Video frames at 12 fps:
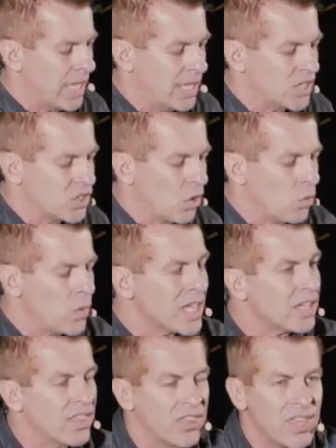And so we
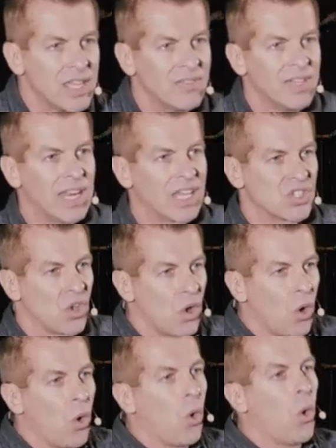could think of it as
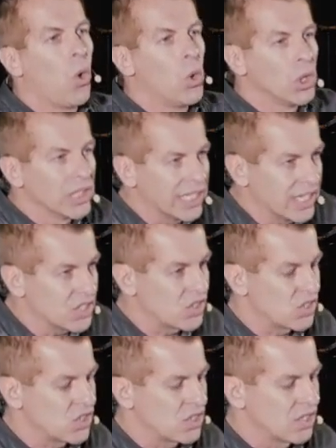
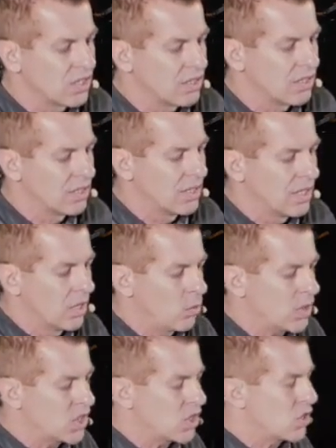wholeness,
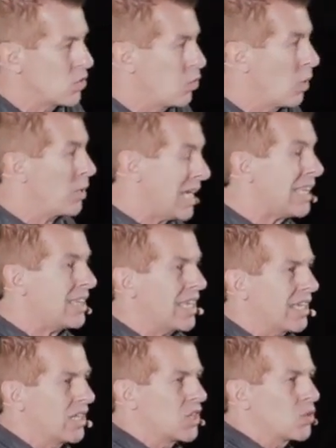which is where we get the
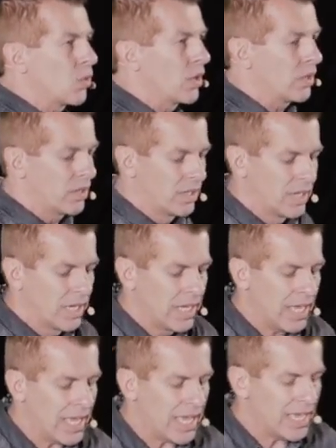English word.
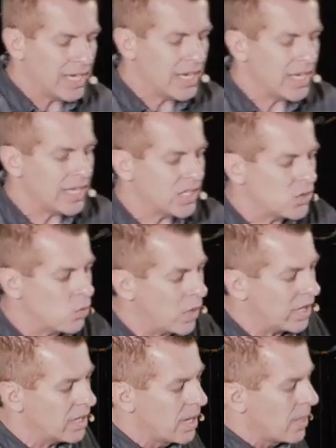And it's
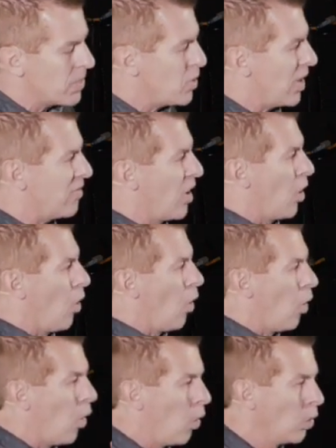where you have
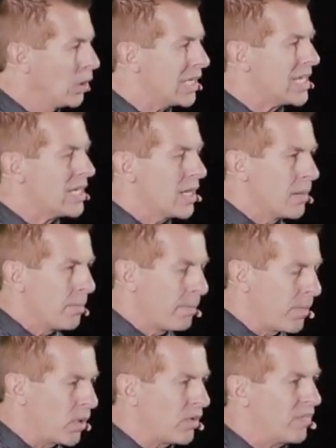holy,
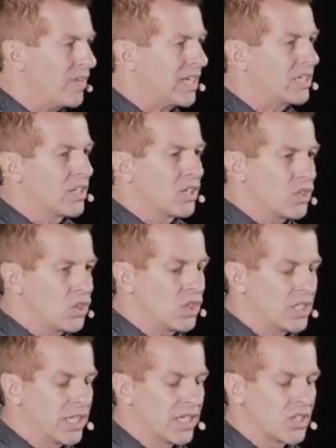perfect
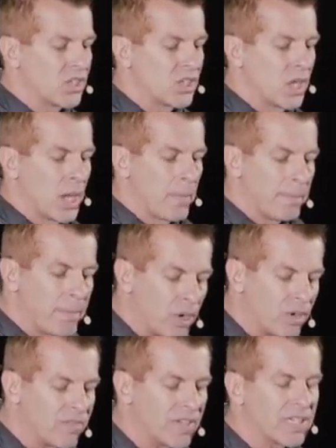goodness,
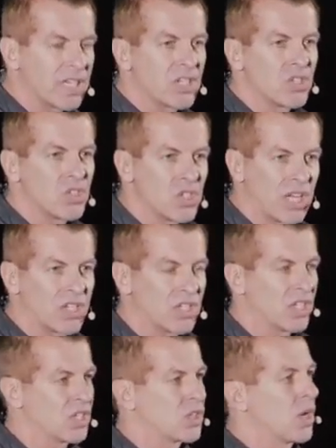perfect
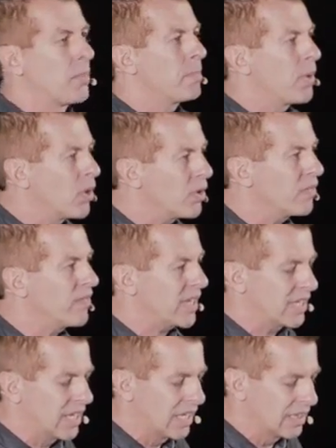justice,
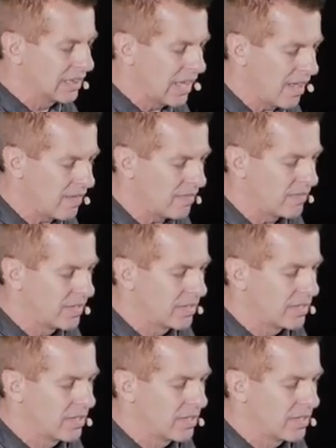perfect love.